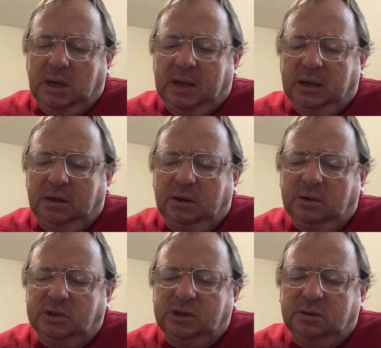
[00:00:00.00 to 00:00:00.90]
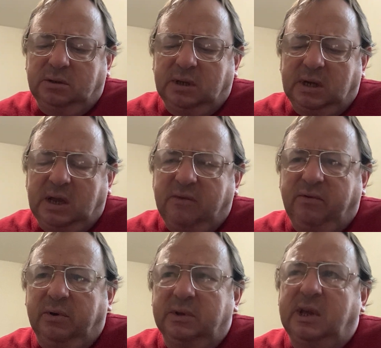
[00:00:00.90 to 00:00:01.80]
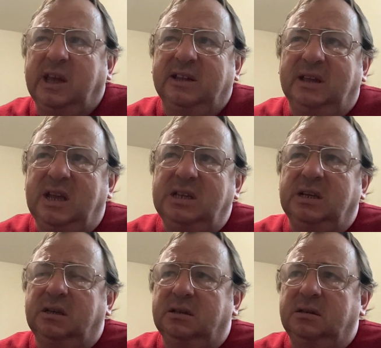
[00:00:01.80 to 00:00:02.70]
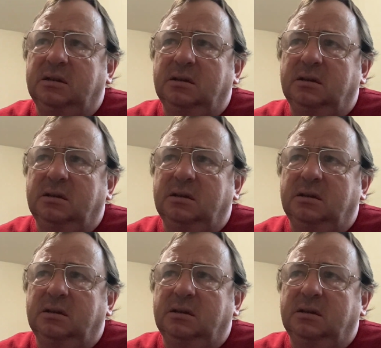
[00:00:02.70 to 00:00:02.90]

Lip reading: And also they have on Canadian,